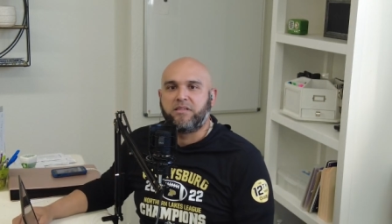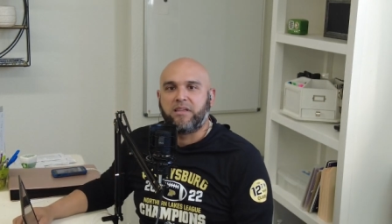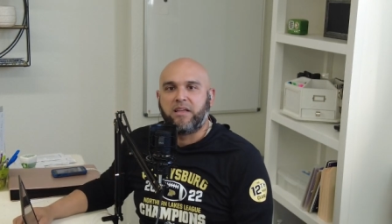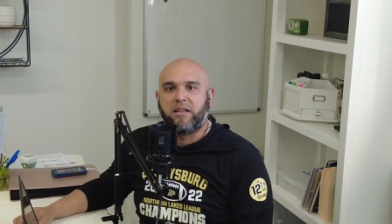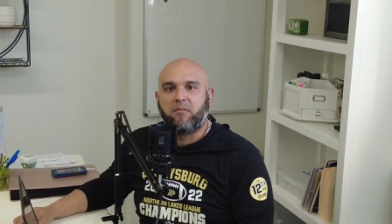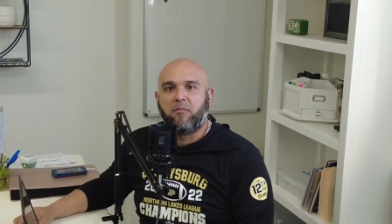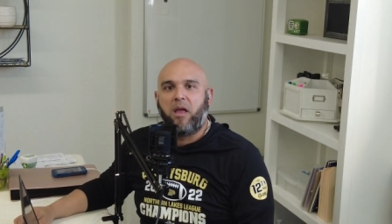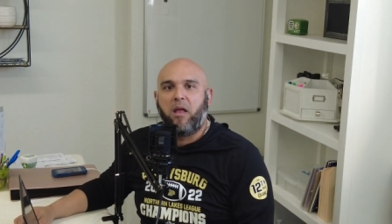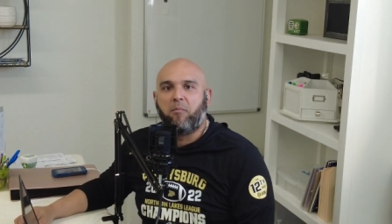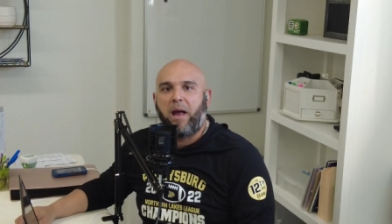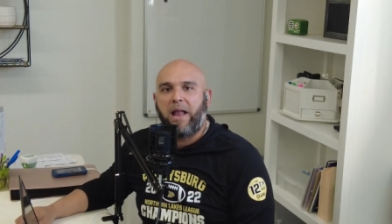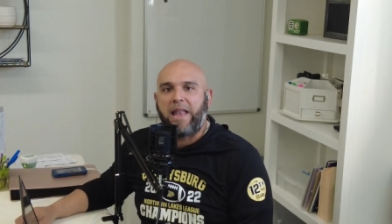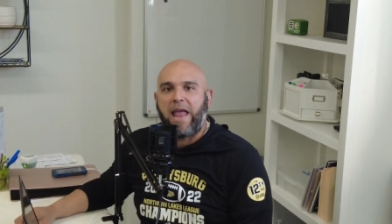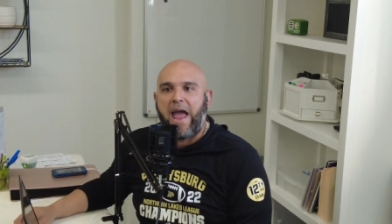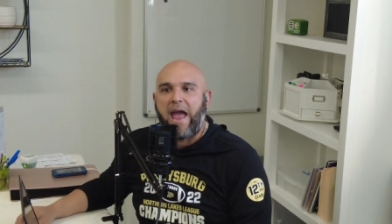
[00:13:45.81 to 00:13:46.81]
And and my
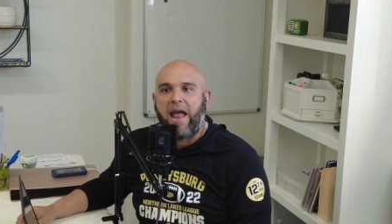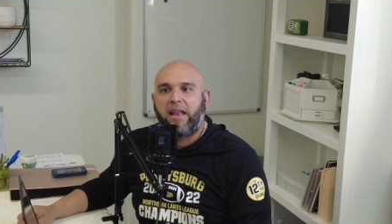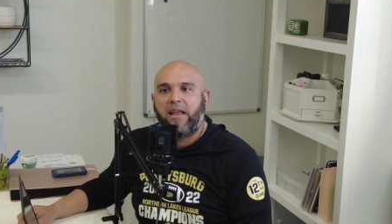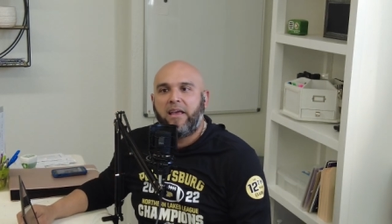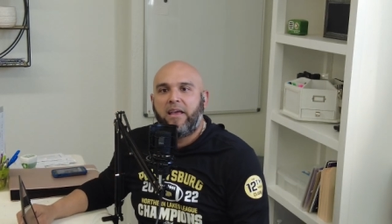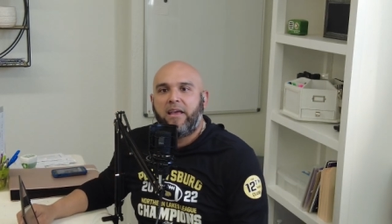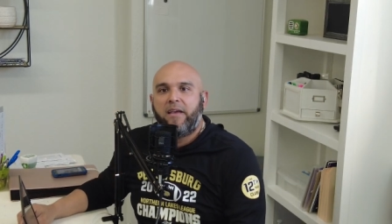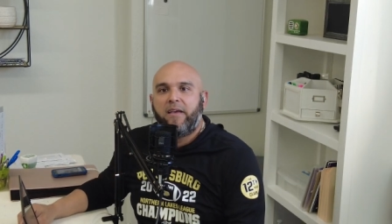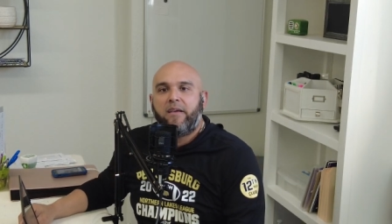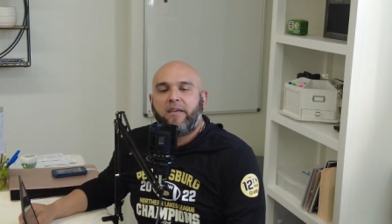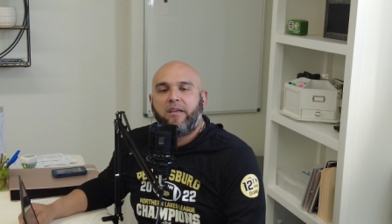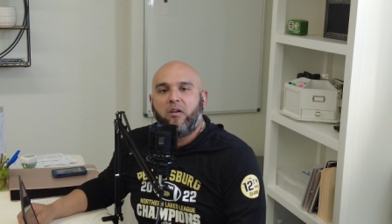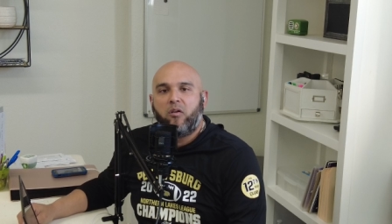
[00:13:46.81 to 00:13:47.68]
dad, you know,